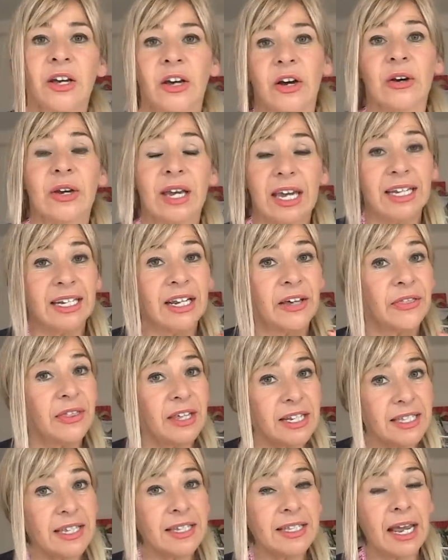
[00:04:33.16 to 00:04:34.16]
Okay, now
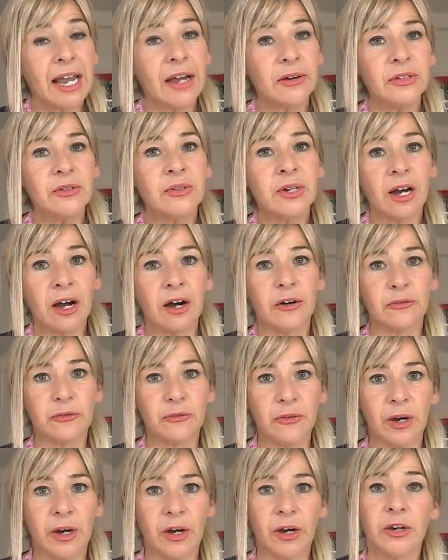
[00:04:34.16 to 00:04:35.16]
this is how you cut
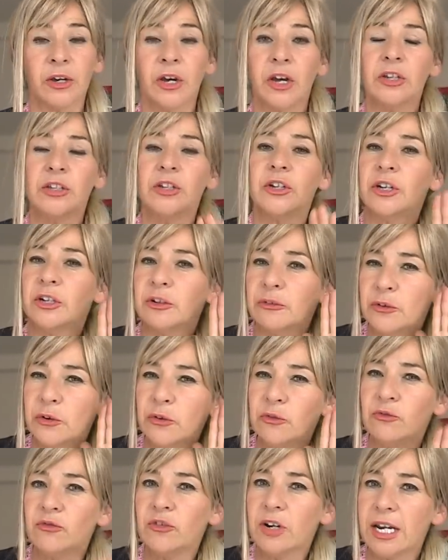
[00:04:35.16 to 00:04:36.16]
fur. You're gonna feel
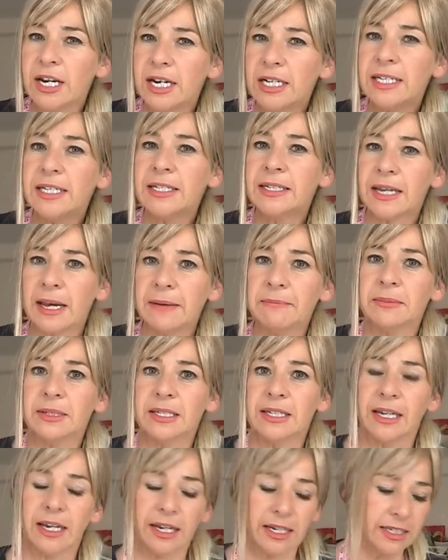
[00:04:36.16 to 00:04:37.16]
really
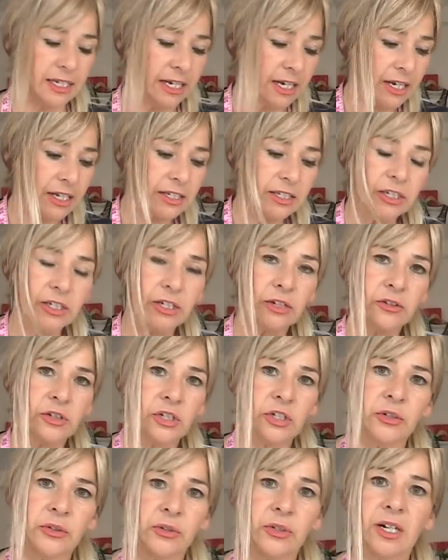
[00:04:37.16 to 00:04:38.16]
tempted to do
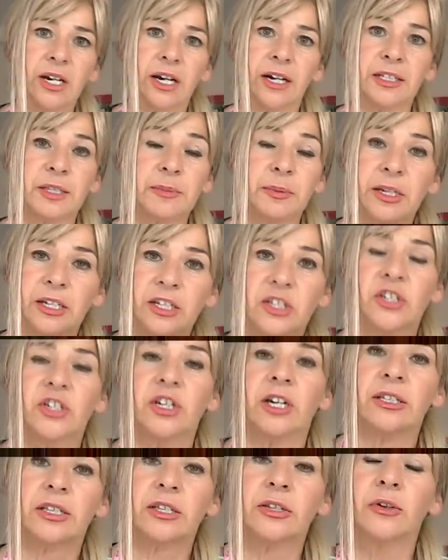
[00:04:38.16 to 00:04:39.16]
shortcuts, but it's
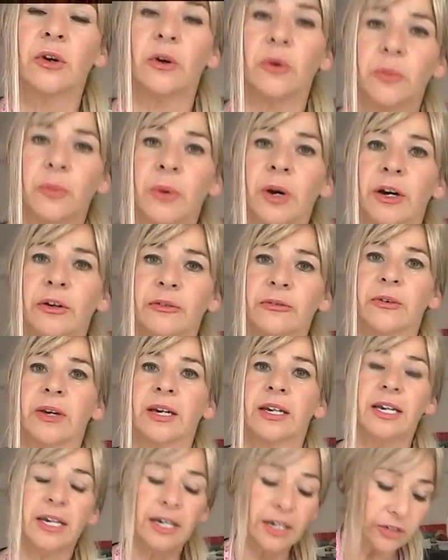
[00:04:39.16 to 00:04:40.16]
just not worth
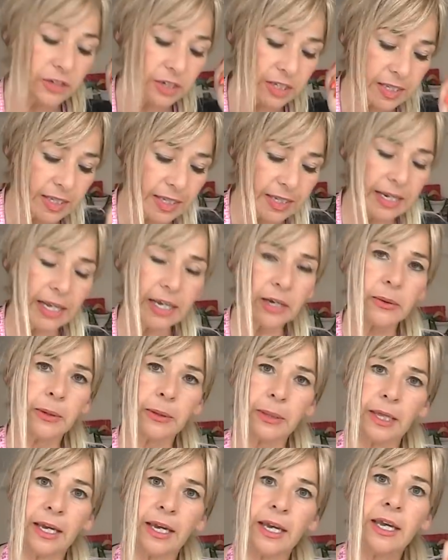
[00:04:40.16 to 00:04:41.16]
it. Just stick
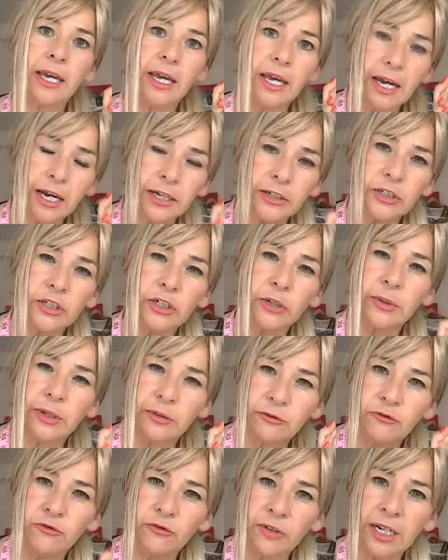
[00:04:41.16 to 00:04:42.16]
with it and do it
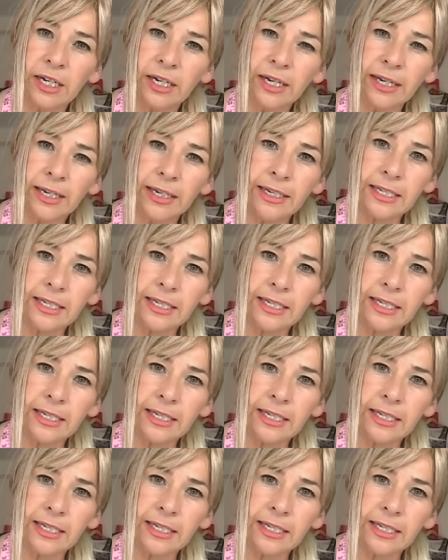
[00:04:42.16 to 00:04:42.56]
really